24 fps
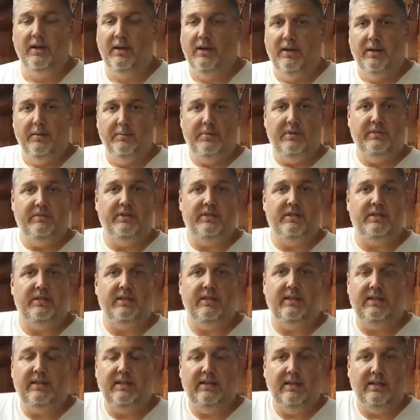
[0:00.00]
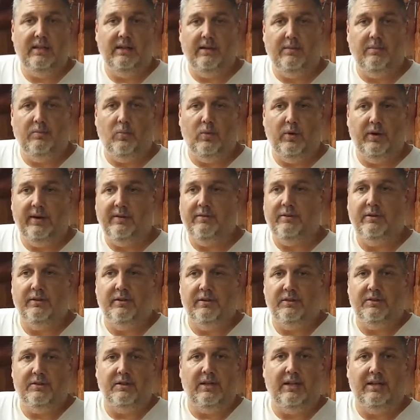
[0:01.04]
PVC, um, whatever.
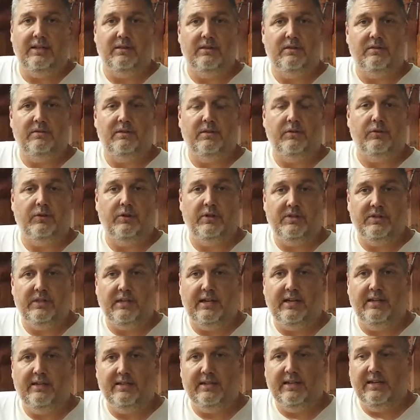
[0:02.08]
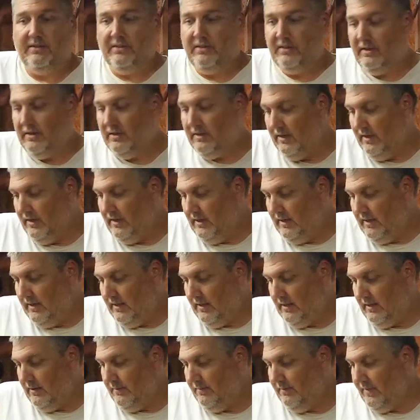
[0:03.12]
There's lots of different designs out there.
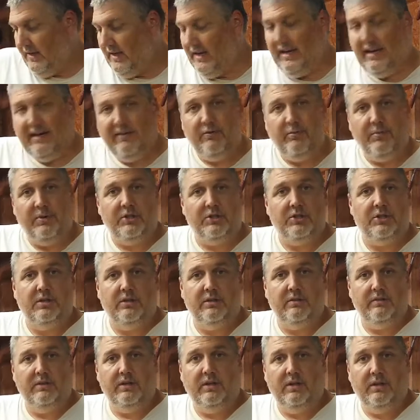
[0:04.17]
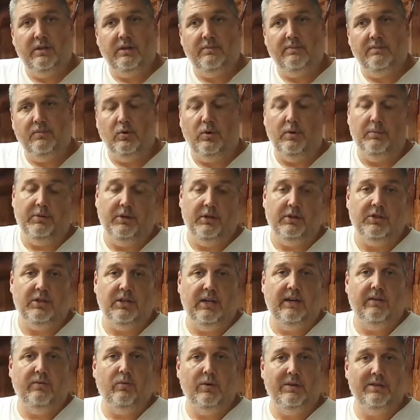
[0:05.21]
Um, I have a bunch of, uh, well, a bunch. I
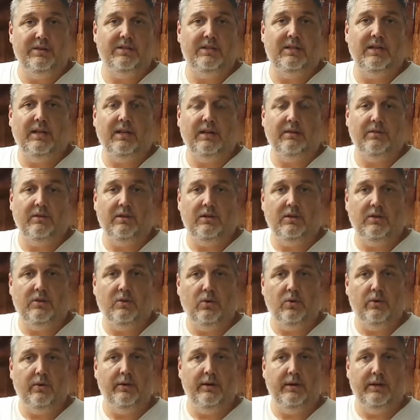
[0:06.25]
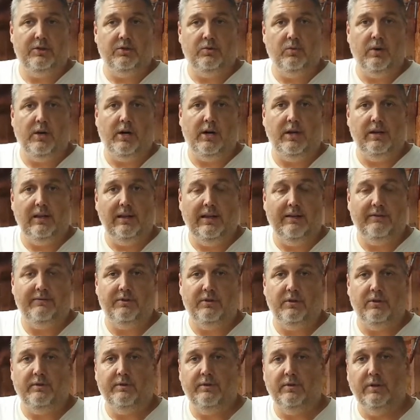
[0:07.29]
have one stick of the quarter-inch rod left
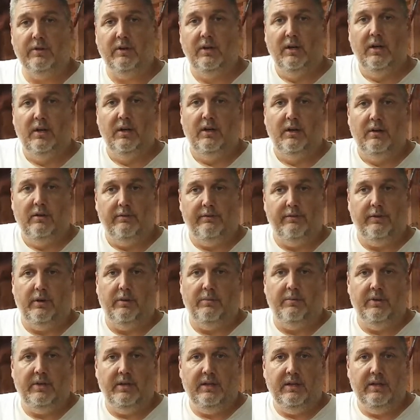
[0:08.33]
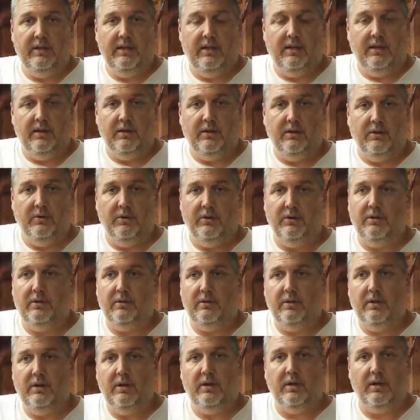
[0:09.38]
over from the uh,
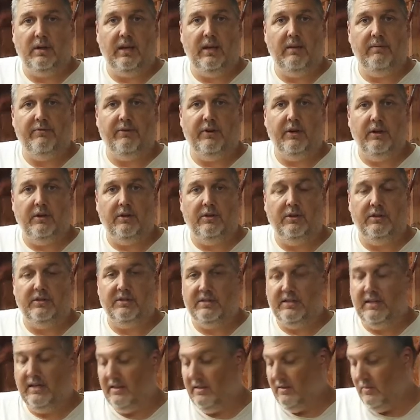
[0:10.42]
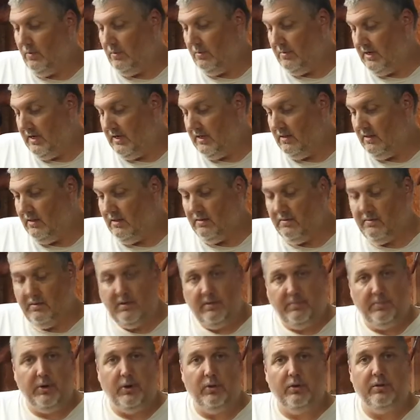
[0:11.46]
grill campfire cook set that we made the, the
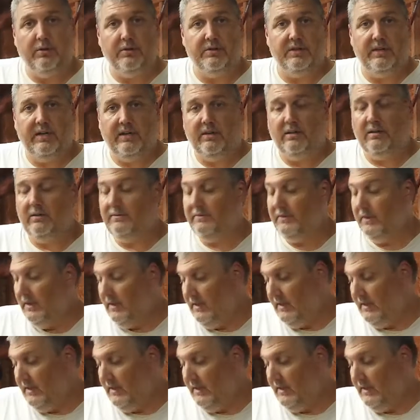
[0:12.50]
pokers out of.